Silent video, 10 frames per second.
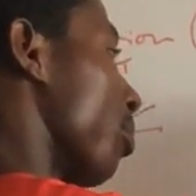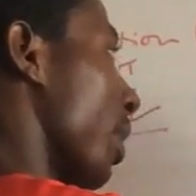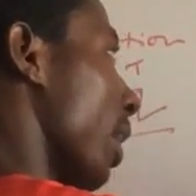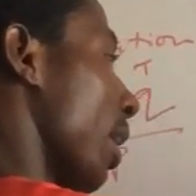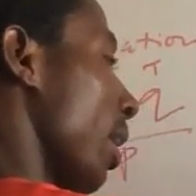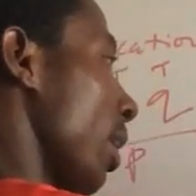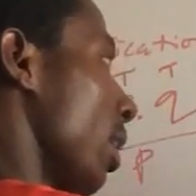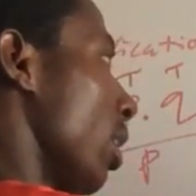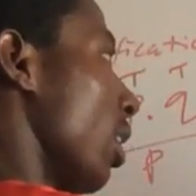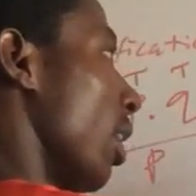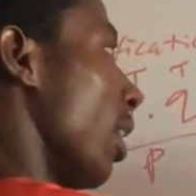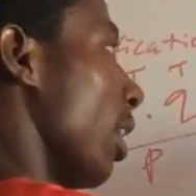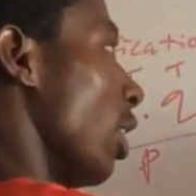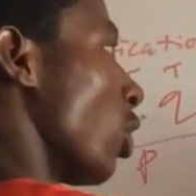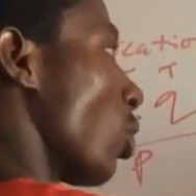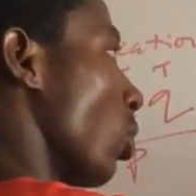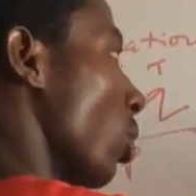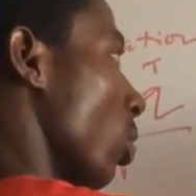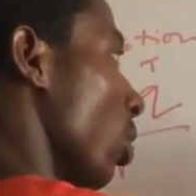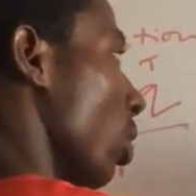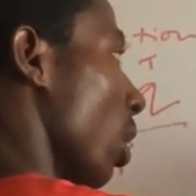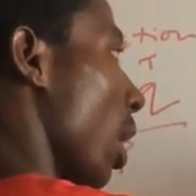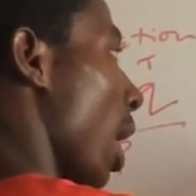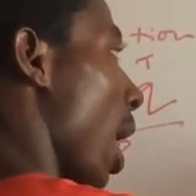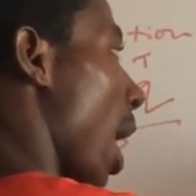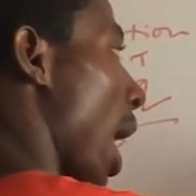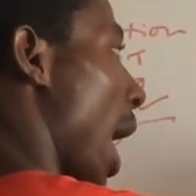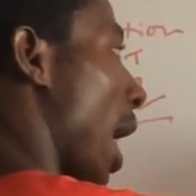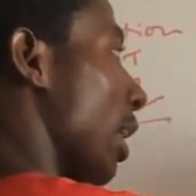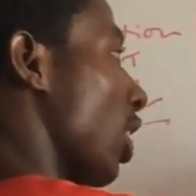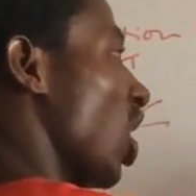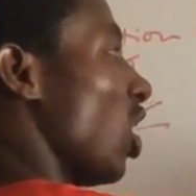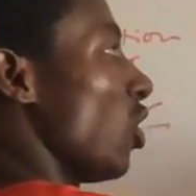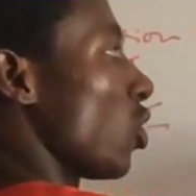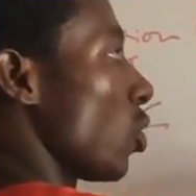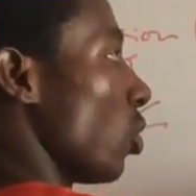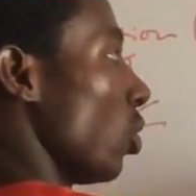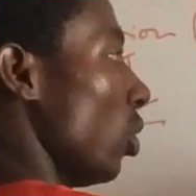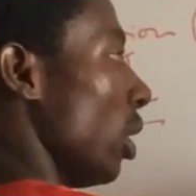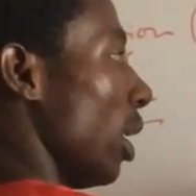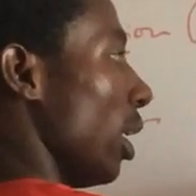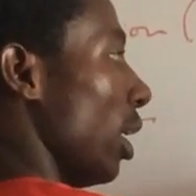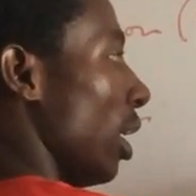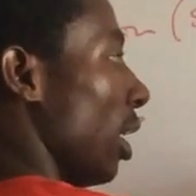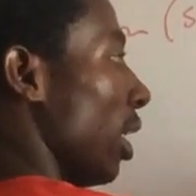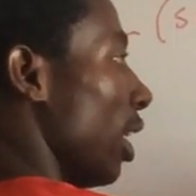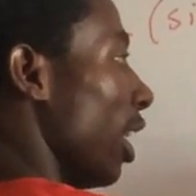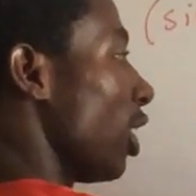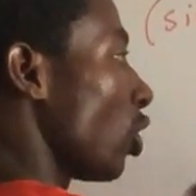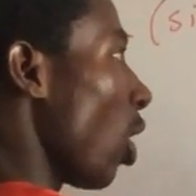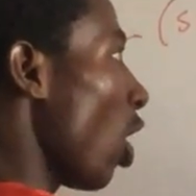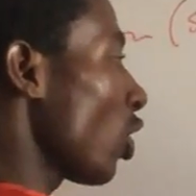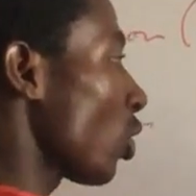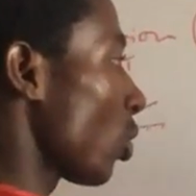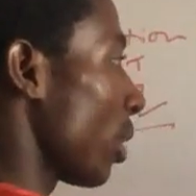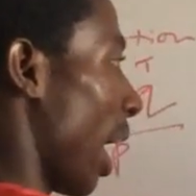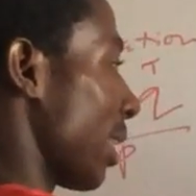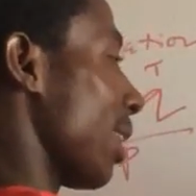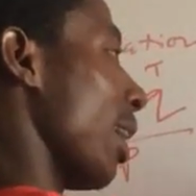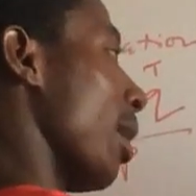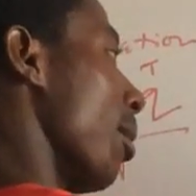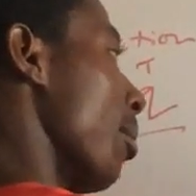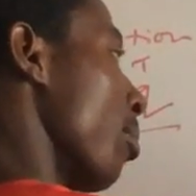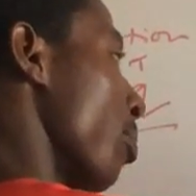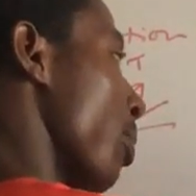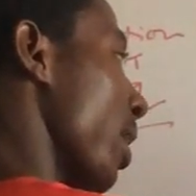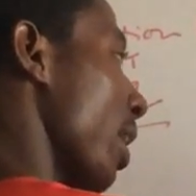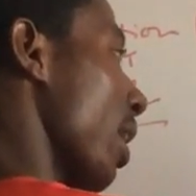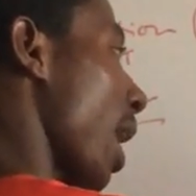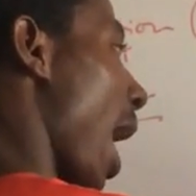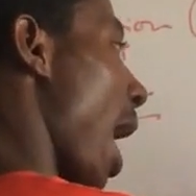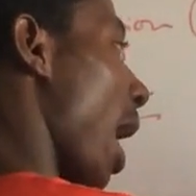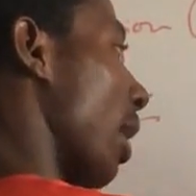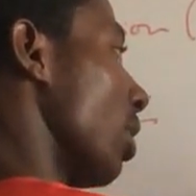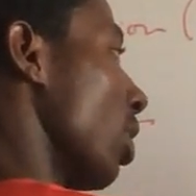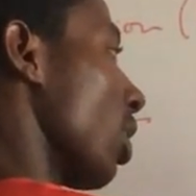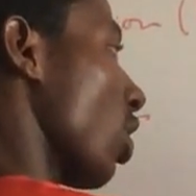P is true and Q is true. It is also true that P and